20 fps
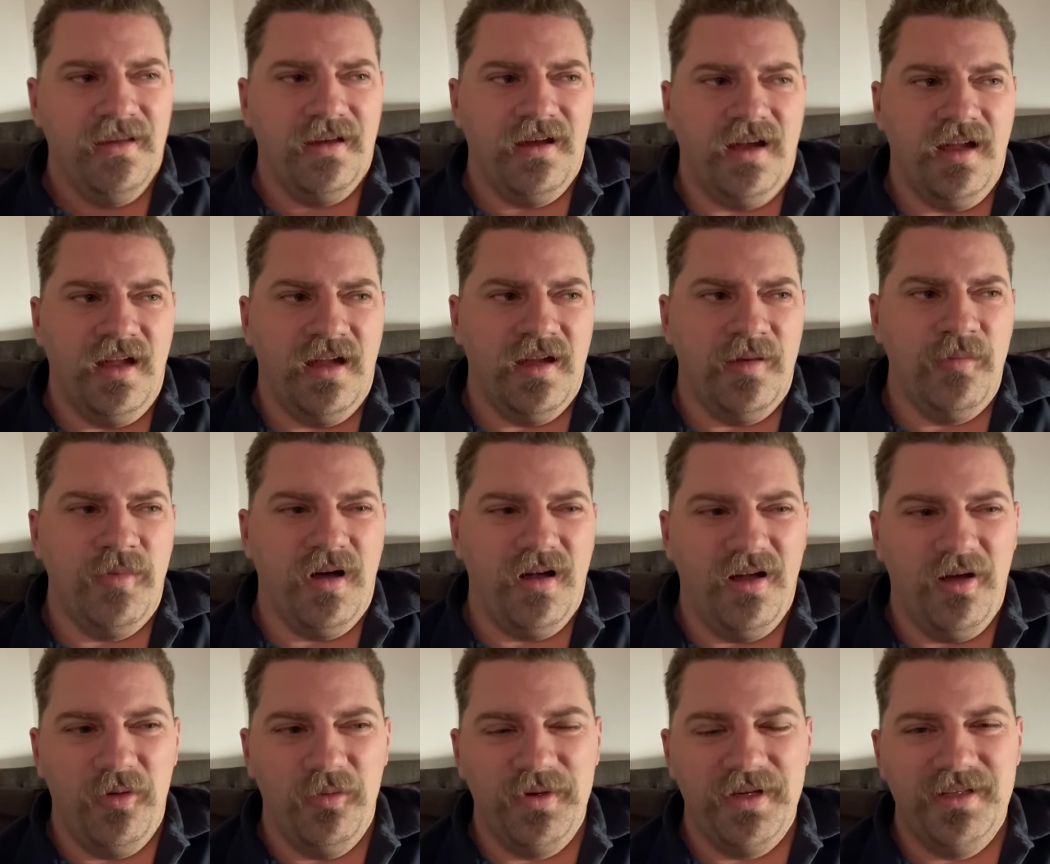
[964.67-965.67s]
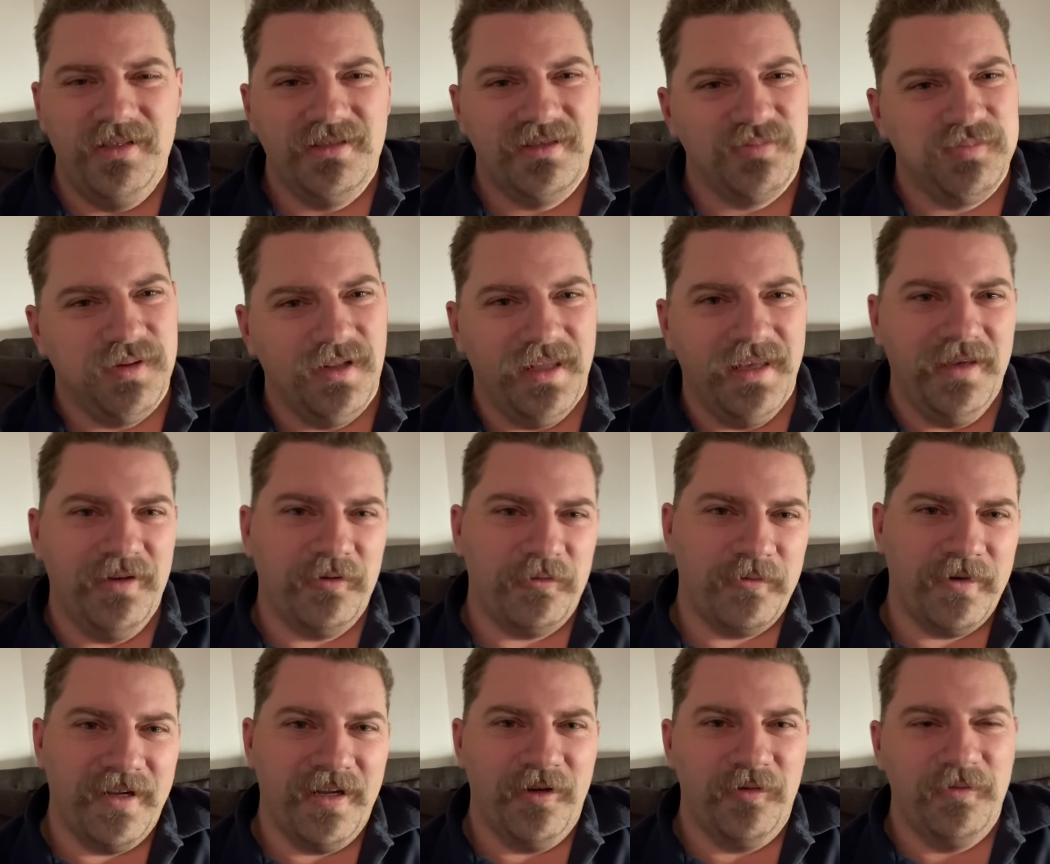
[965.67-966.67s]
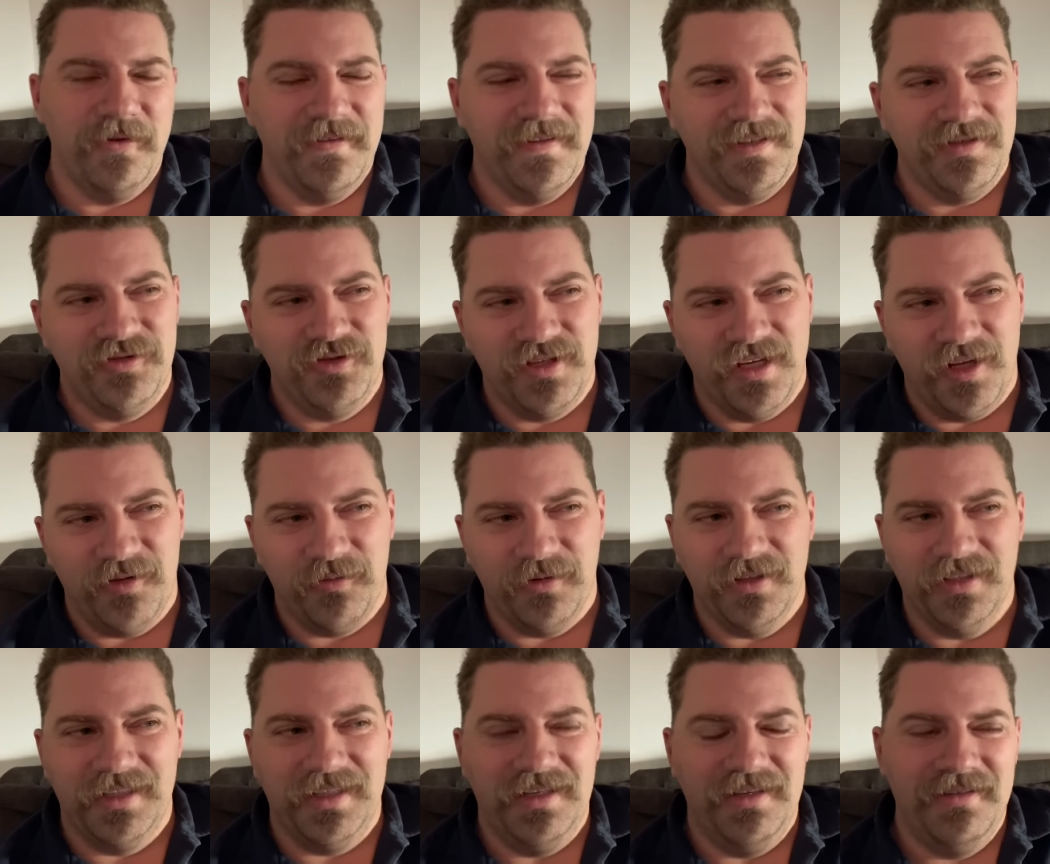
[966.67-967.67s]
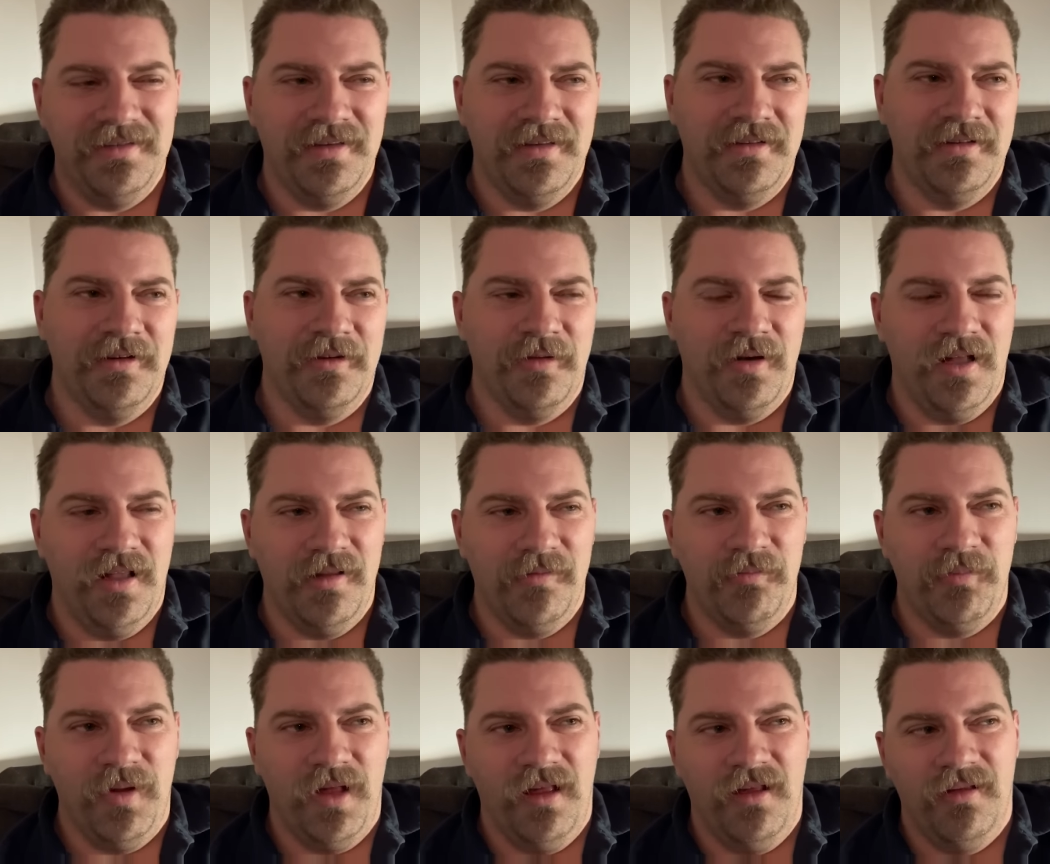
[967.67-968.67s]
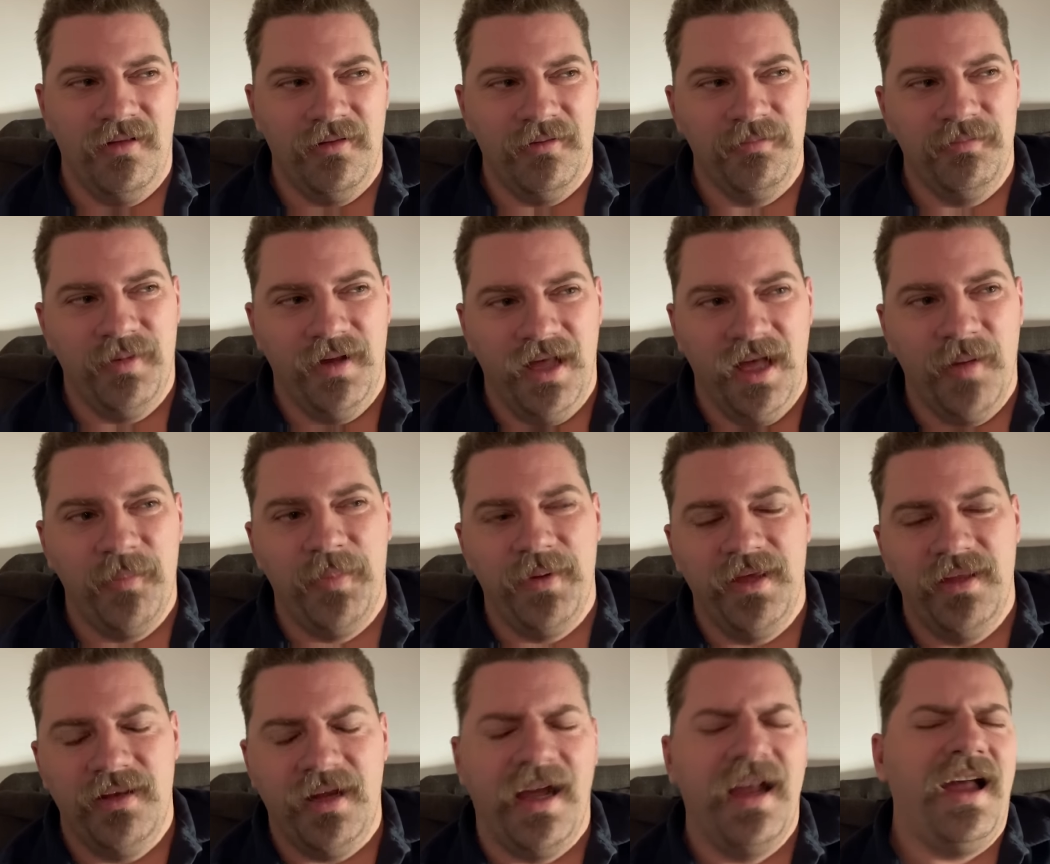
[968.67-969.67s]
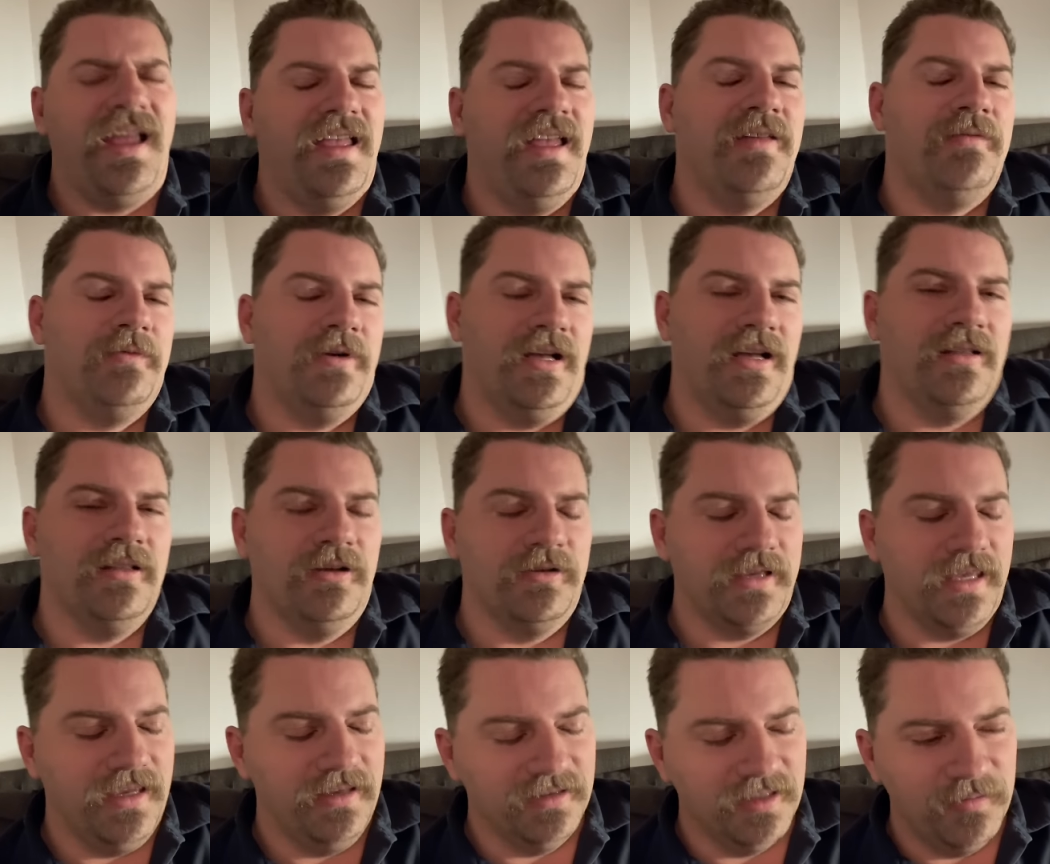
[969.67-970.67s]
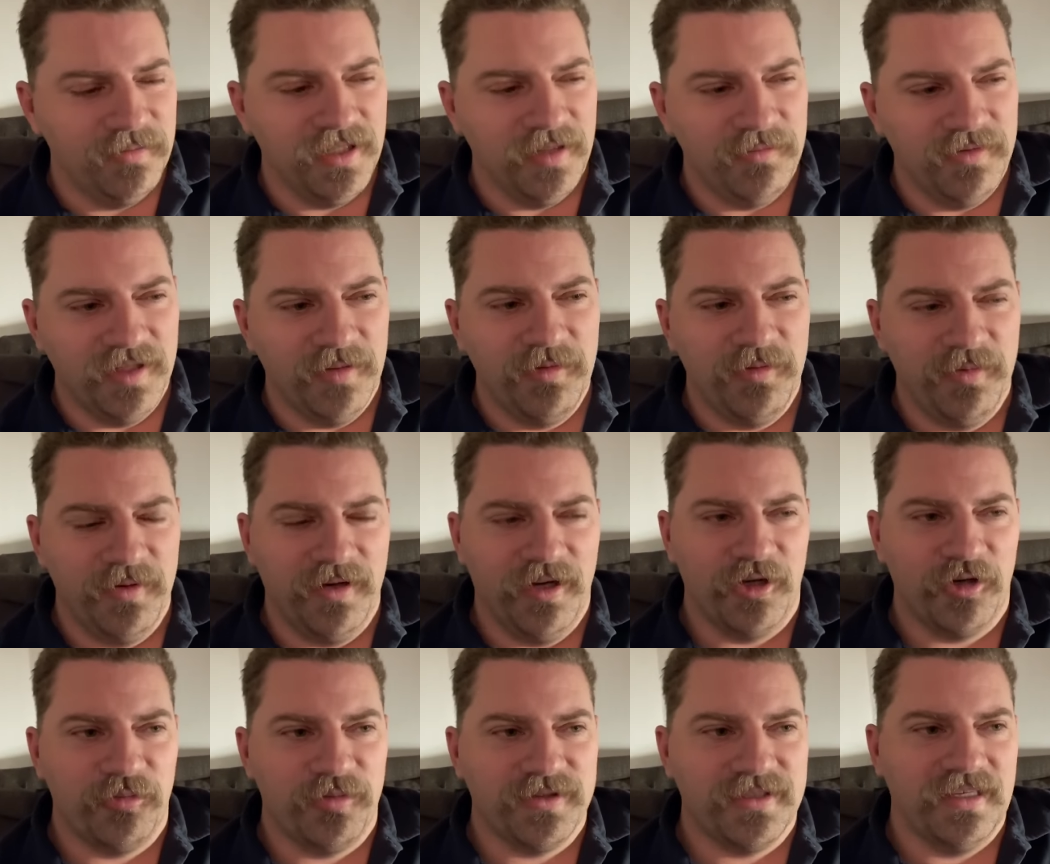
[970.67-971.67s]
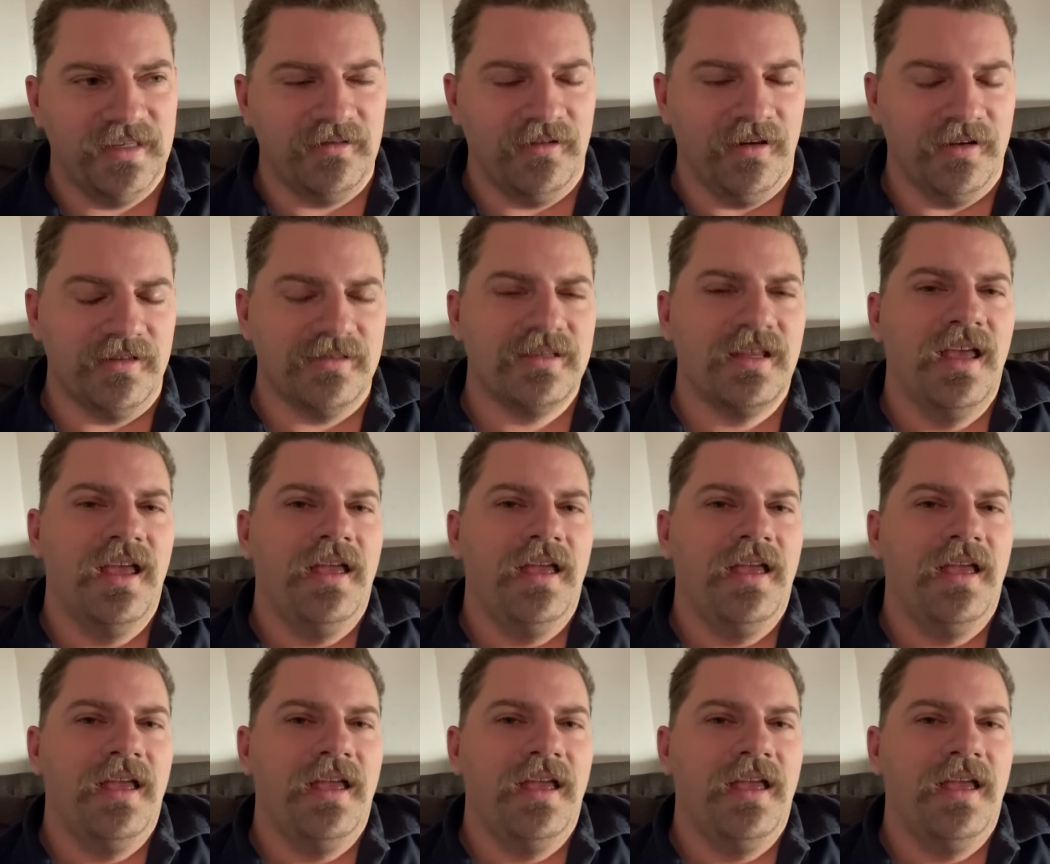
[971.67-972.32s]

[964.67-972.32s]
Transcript: I'm always playing around with it generally. You know, I'll, I'll up it. I, I Well, okay, let, let, let me be 100% honest.